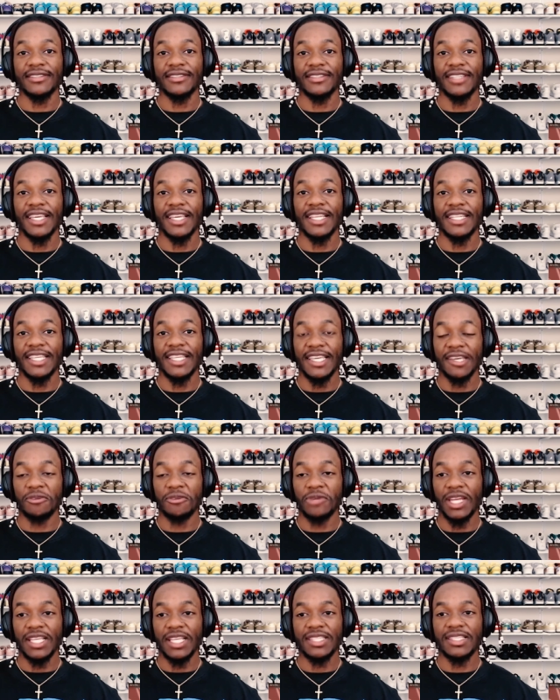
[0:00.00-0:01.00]
And then when
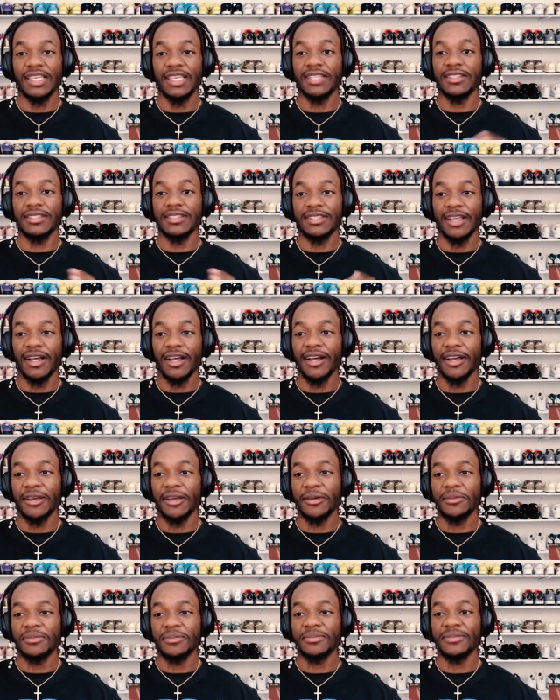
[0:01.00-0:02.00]
they said the
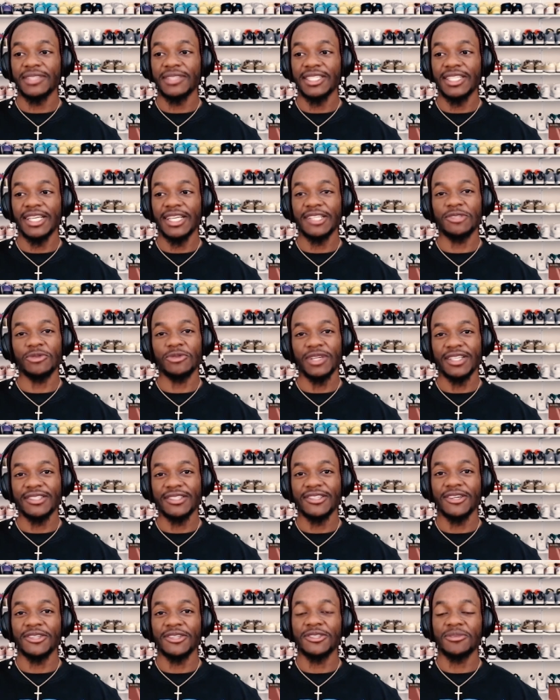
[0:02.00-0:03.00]
time, I think that's when I
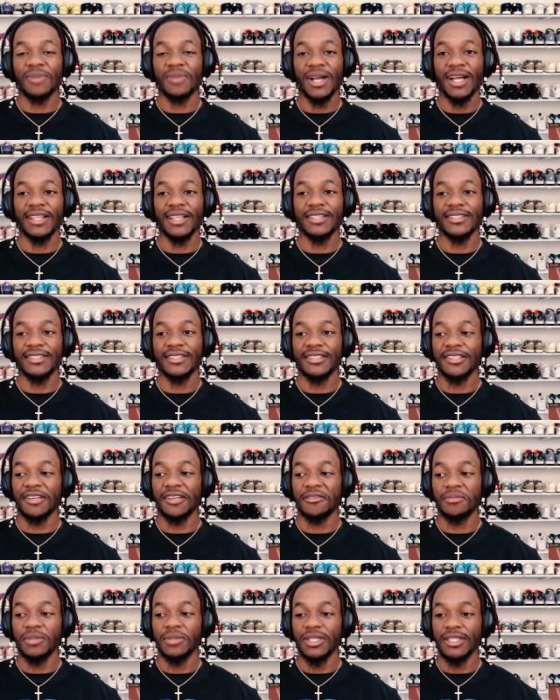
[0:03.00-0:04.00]
started smiling and
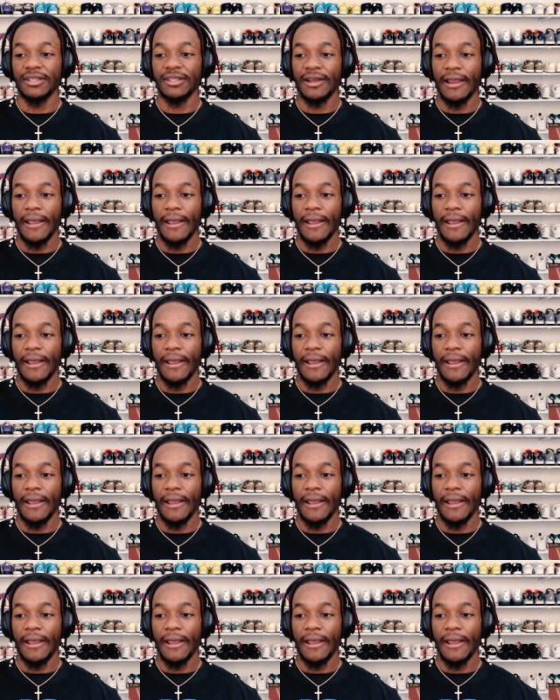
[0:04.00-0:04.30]
stuff. But